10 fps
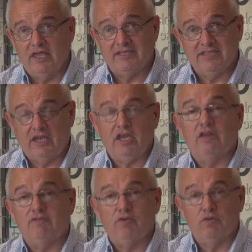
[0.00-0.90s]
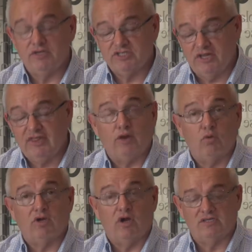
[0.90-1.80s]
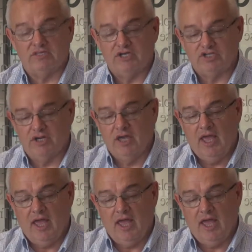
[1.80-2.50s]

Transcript: executive who is in that organisation